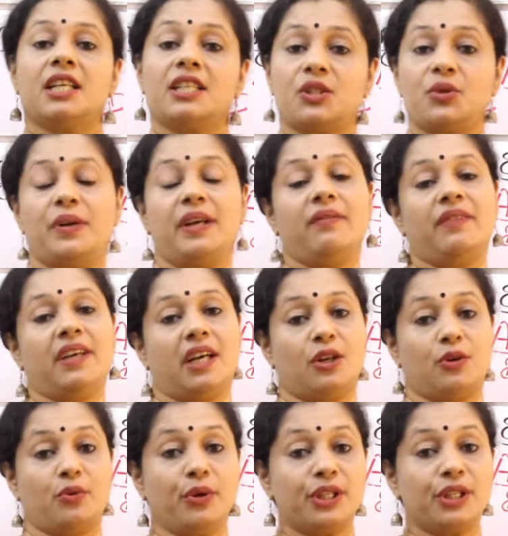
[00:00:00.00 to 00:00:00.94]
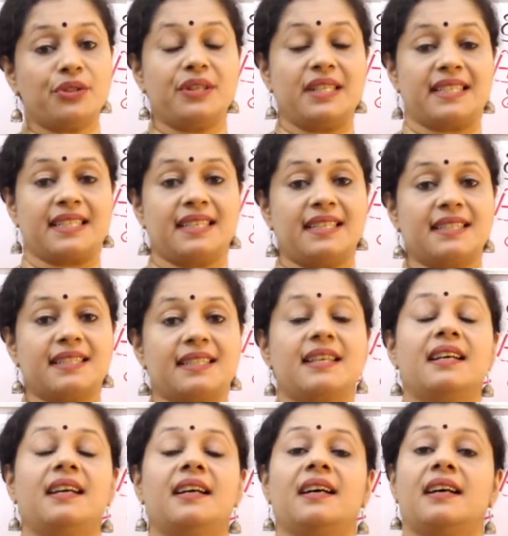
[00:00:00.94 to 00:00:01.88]
today we are going to discuss
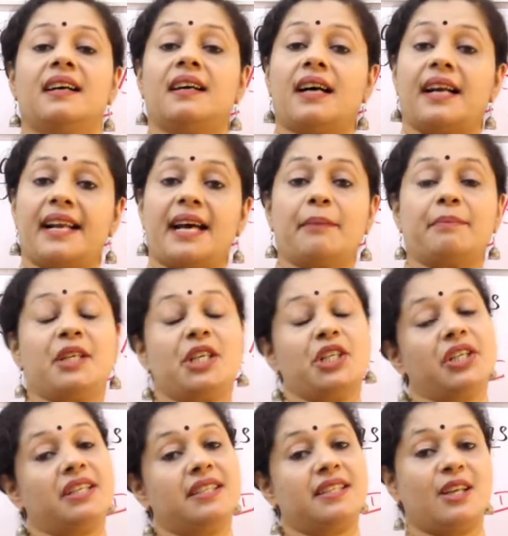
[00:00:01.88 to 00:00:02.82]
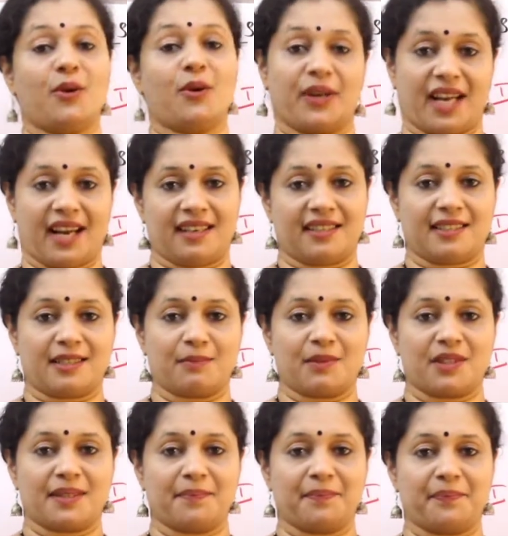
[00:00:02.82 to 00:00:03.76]
adaptations in
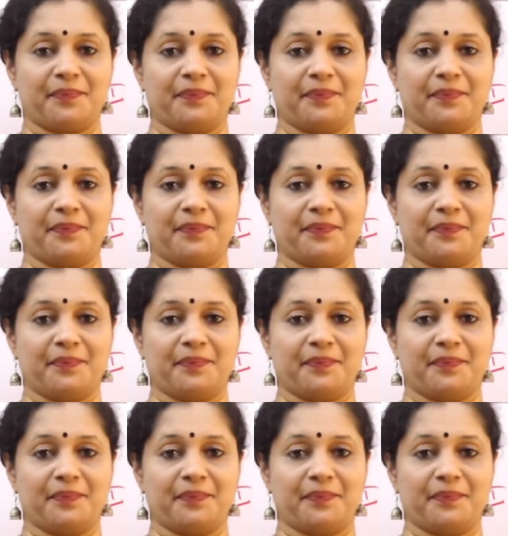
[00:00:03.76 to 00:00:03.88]
organisms.